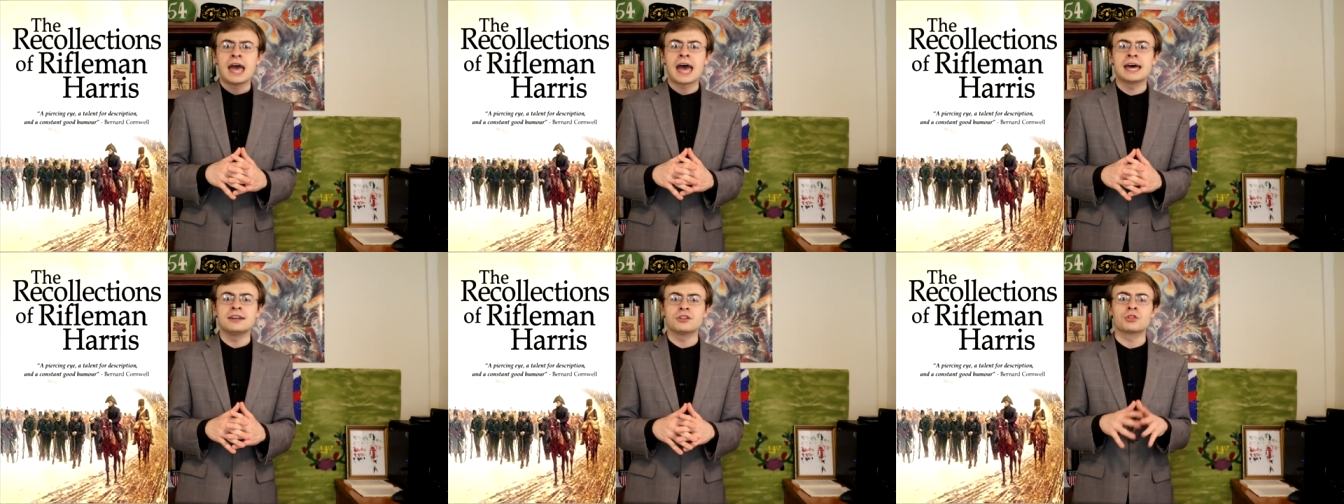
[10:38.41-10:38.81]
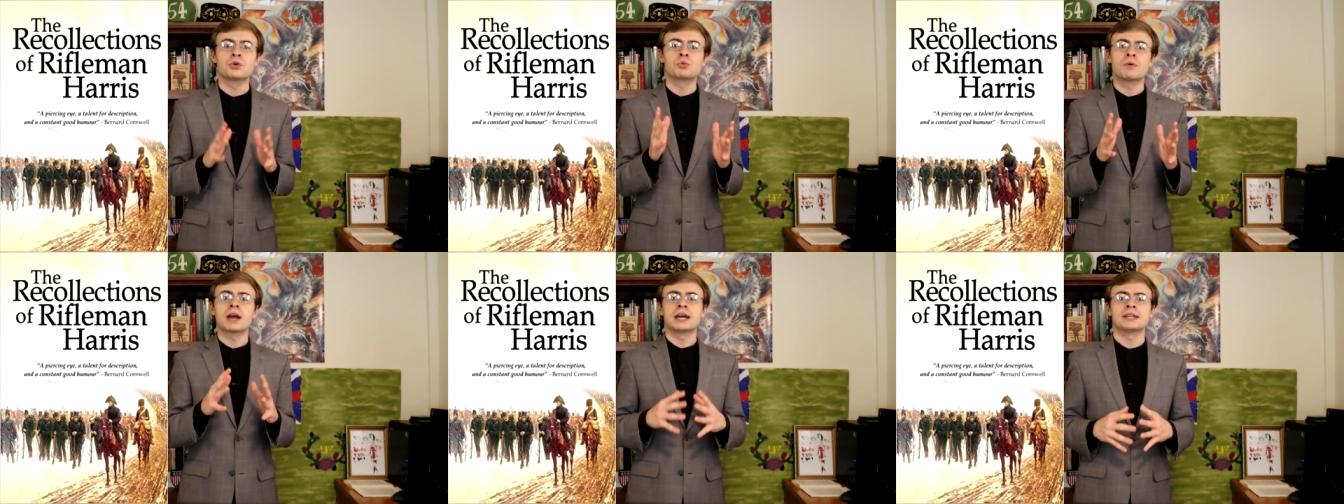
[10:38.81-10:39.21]
and
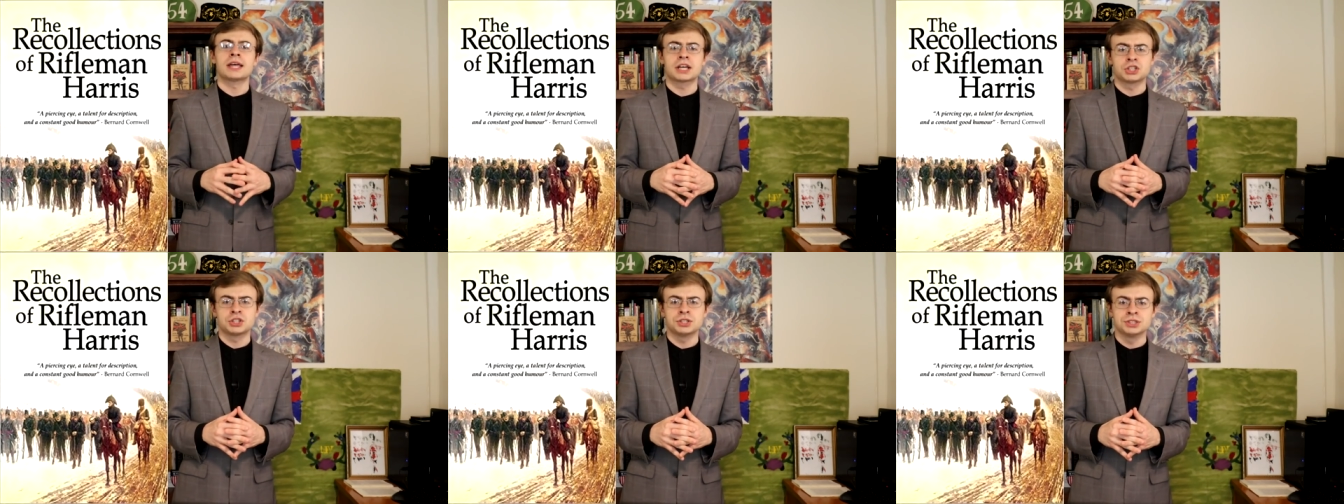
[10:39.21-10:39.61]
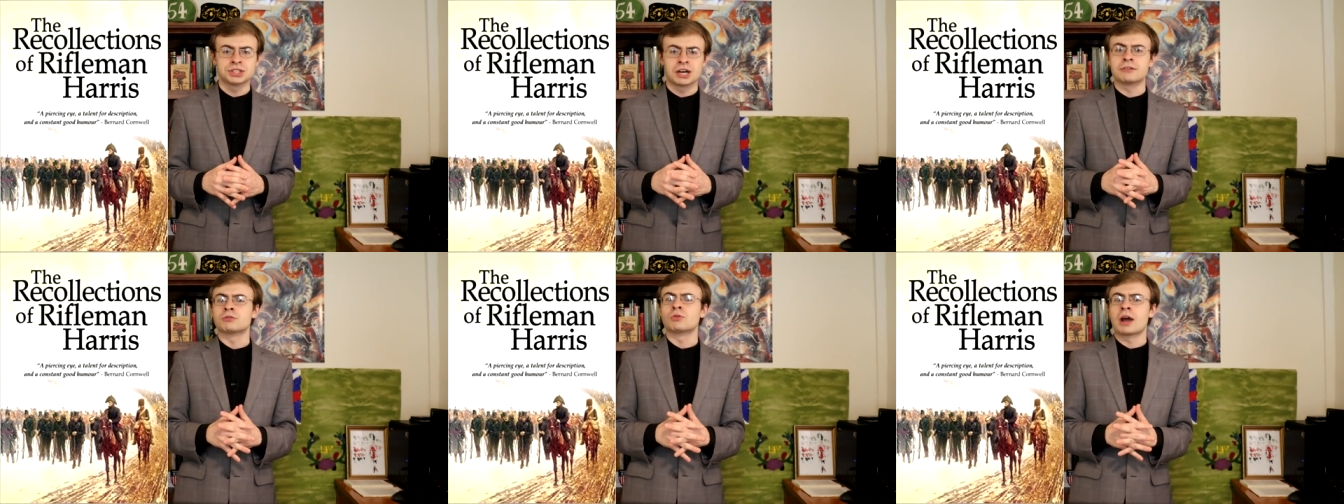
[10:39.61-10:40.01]
the recollections
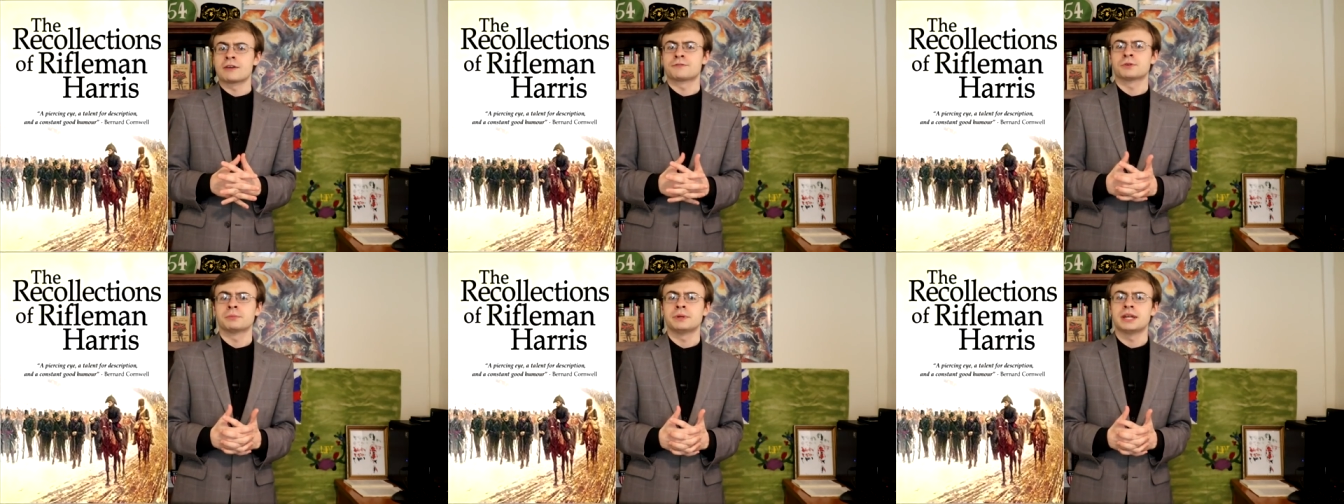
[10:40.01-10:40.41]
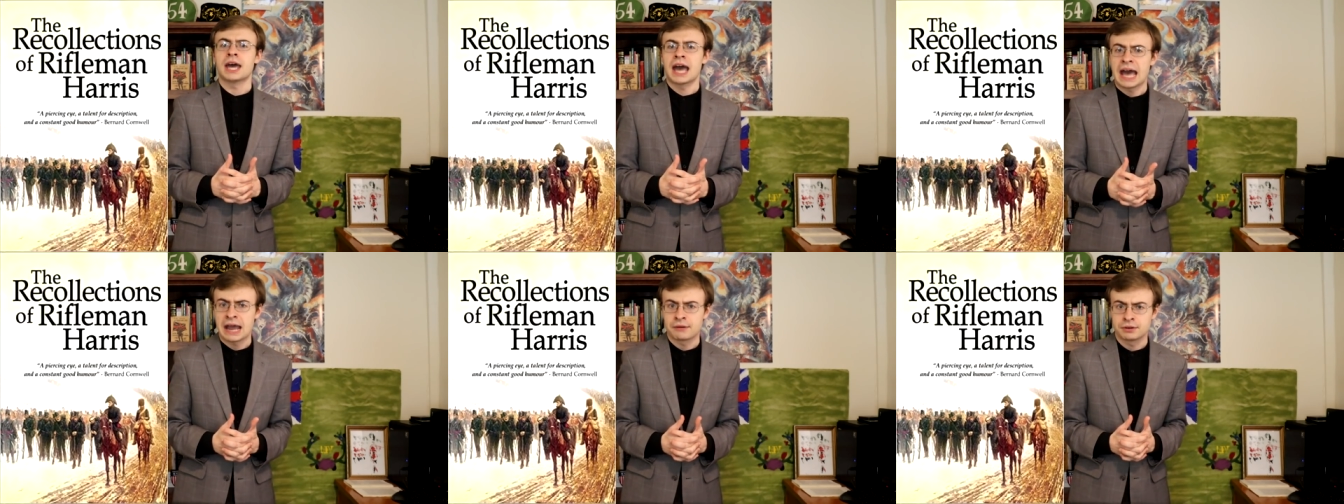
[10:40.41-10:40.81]
of Rifleman
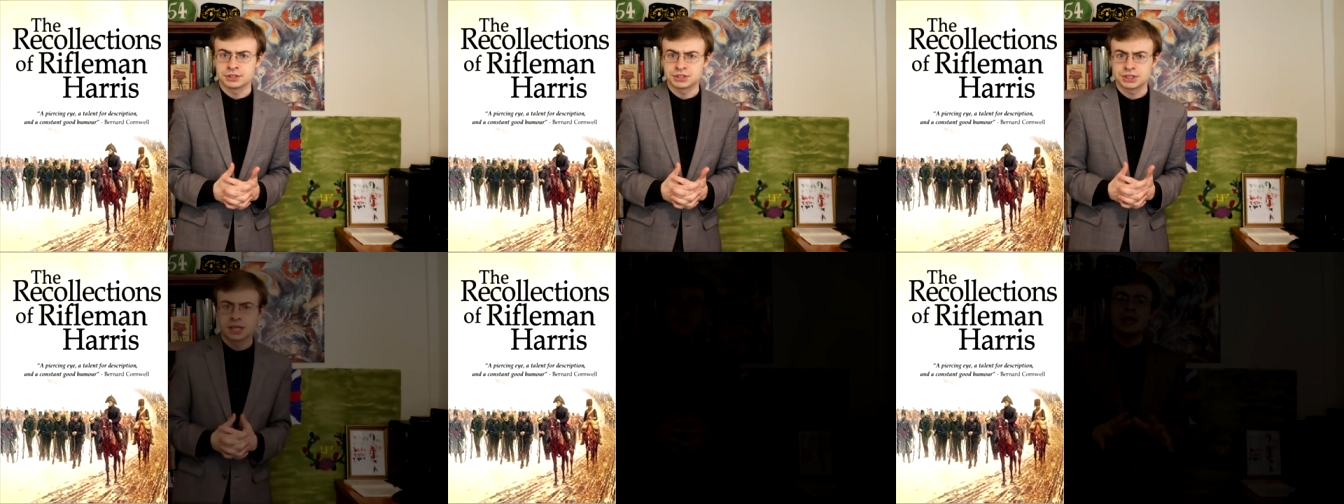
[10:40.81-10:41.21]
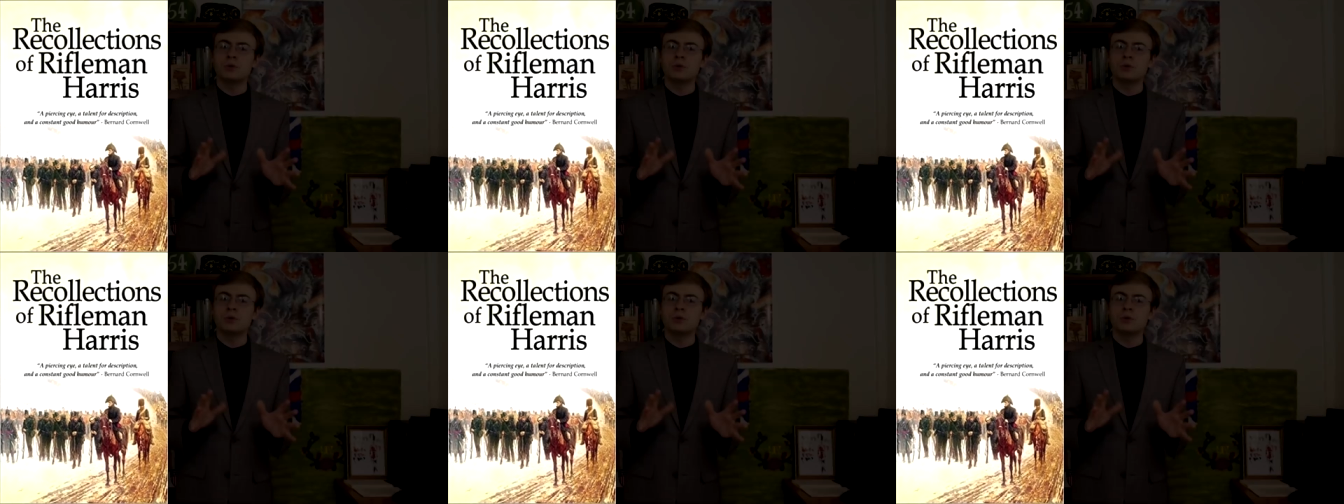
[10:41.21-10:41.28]
Harris.